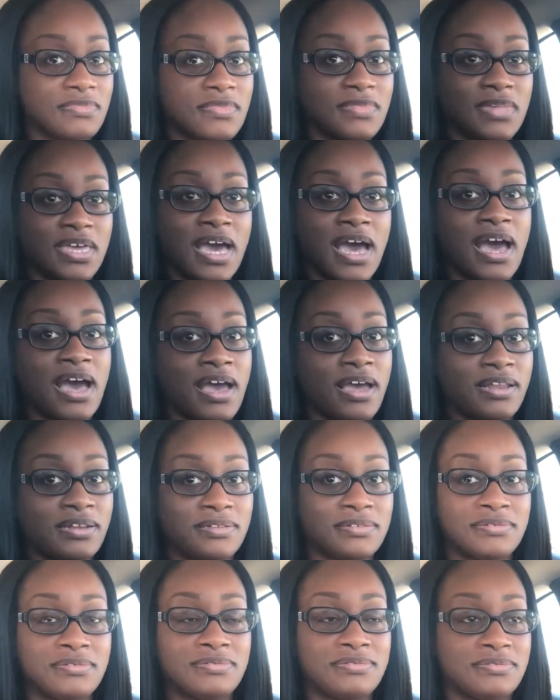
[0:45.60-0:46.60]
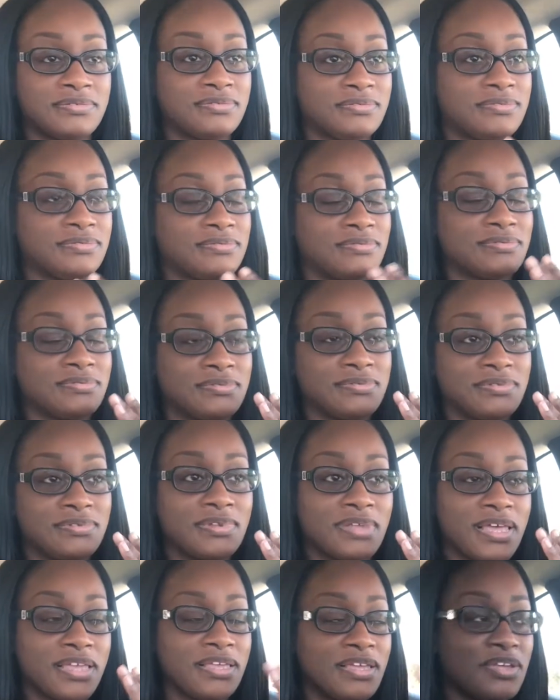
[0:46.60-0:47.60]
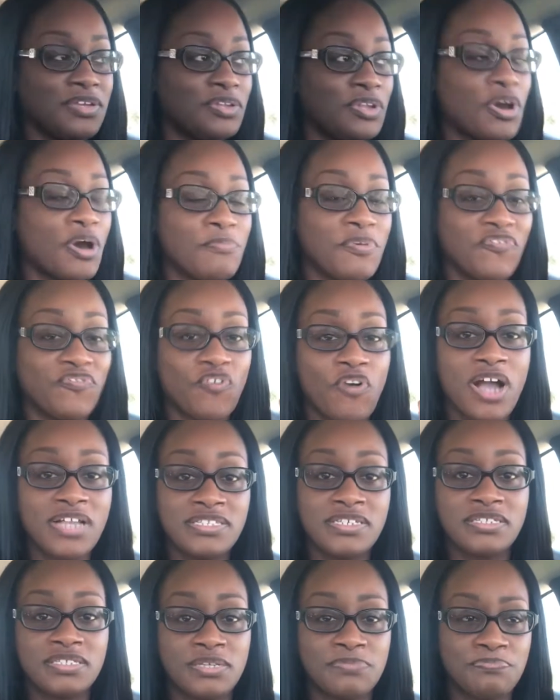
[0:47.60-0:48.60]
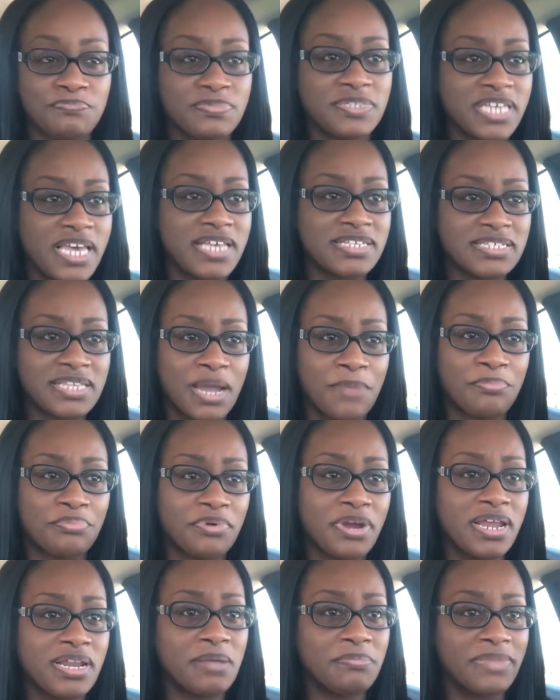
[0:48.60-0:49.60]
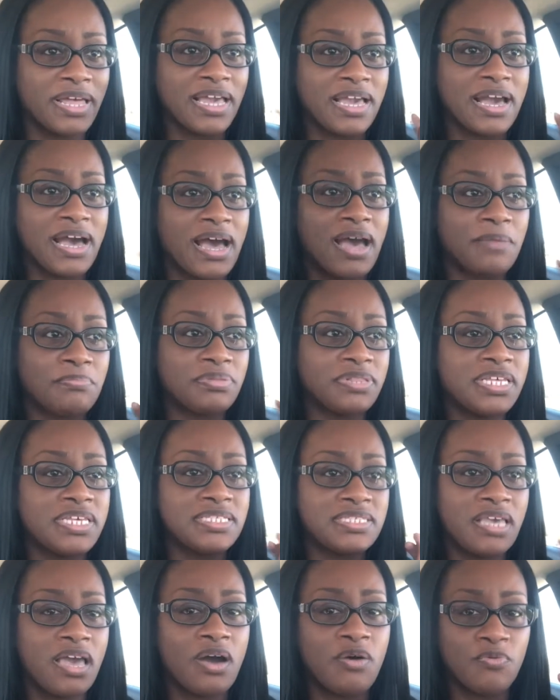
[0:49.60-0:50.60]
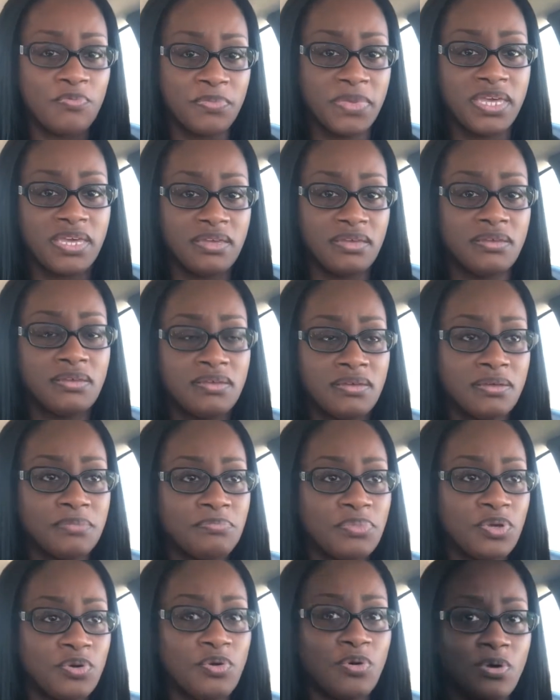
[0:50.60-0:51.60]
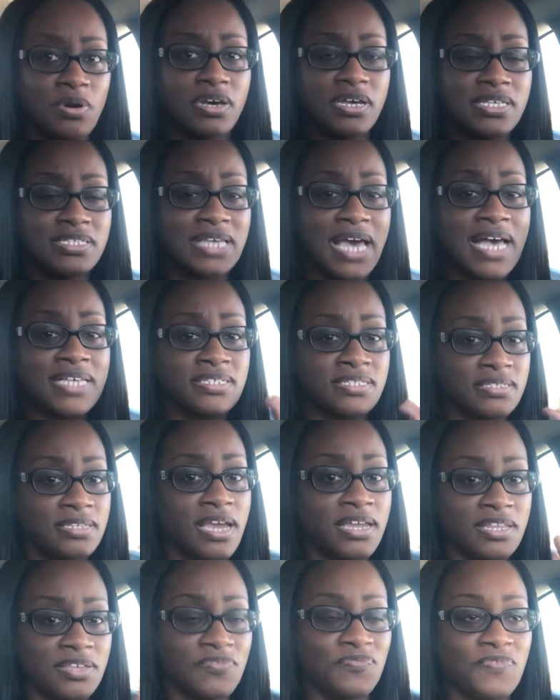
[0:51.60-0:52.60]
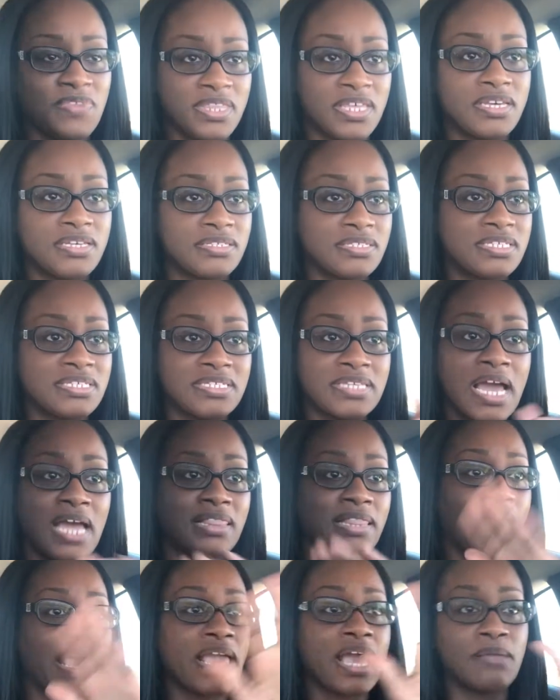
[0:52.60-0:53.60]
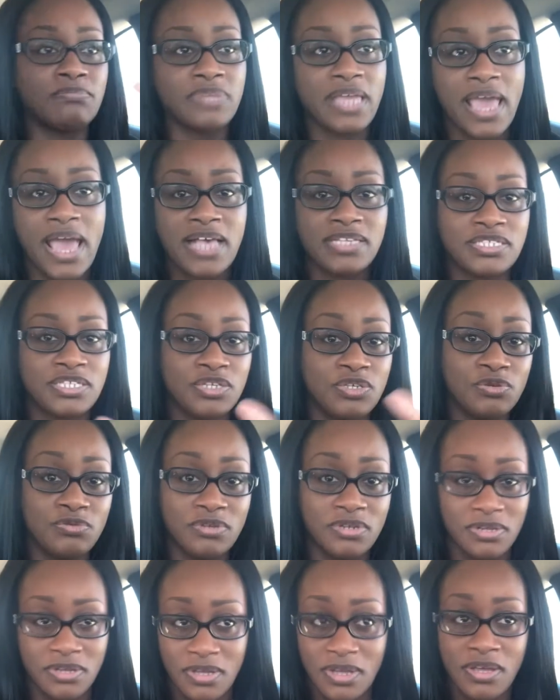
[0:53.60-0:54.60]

God, you know, before I took the test, I prayed. I'm like, God, please help me because I studied for this. It's not like I'm asking you to